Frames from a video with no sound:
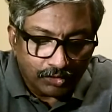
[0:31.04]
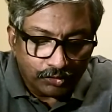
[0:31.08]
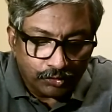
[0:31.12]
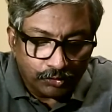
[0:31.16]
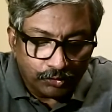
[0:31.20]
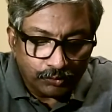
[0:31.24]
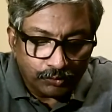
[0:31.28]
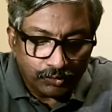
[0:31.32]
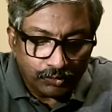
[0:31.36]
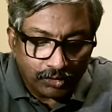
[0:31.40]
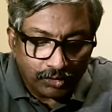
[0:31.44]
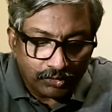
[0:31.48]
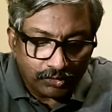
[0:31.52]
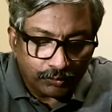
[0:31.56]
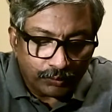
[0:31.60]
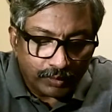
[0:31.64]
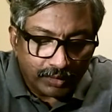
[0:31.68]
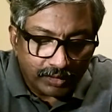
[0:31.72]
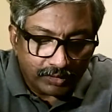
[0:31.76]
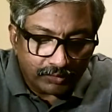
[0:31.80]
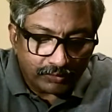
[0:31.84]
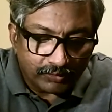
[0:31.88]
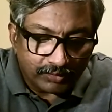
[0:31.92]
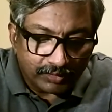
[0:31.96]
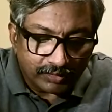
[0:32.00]
Do not
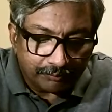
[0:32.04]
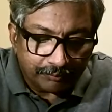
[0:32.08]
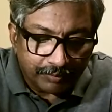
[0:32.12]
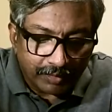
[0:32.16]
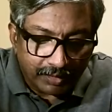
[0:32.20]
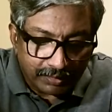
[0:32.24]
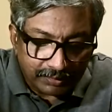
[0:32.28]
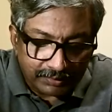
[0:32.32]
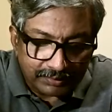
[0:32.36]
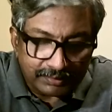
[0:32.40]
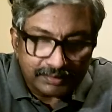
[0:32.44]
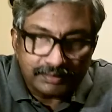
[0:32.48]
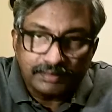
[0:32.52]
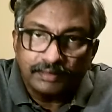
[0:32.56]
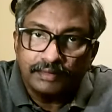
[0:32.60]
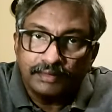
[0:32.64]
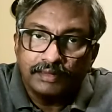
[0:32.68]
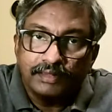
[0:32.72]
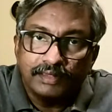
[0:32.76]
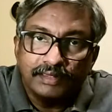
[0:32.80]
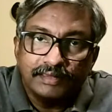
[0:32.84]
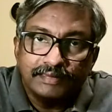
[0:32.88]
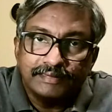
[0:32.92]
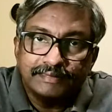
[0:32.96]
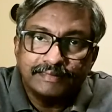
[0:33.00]
dwell on the past.
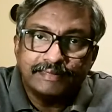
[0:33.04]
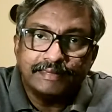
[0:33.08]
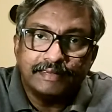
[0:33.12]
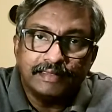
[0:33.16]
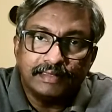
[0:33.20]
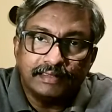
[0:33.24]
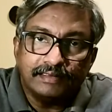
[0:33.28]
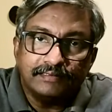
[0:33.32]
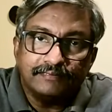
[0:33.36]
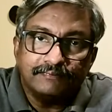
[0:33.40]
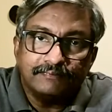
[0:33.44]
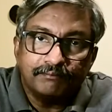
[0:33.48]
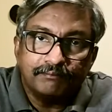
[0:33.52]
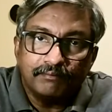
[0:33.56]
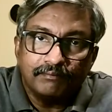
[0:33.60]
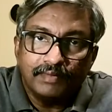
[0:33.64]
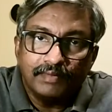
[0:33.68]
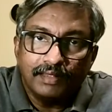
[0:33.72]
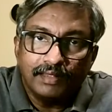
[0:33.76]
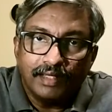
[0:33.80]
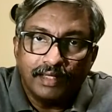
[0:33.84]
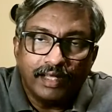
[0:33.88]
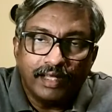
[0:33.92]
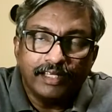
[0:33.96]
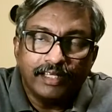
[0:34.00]
See,
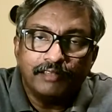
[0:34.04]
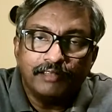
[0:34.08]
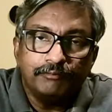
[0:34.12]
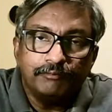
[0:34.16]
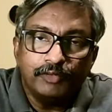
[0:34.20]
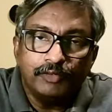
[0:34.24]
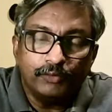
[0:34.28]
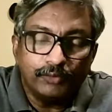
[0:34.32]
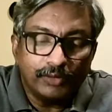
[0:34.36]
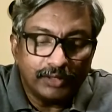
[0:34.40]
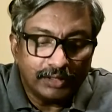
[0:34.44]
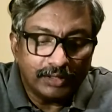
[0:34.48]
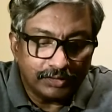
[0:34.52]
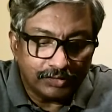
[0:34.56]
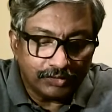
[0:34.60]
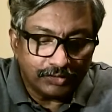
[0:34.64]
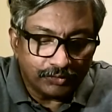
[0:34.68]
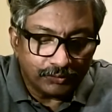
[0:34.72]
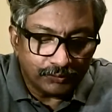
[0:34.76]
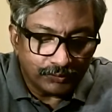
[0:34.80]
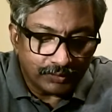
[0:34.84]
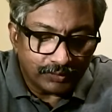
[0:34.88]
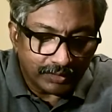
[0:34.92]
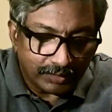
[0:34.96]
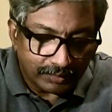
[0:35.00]
I am doing a
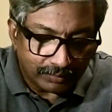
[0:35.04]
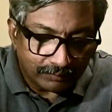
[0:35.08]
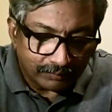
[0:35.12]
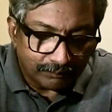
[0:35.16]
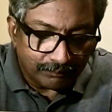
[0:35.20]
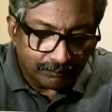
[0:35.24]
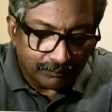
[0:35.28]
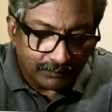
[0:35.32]
new thing.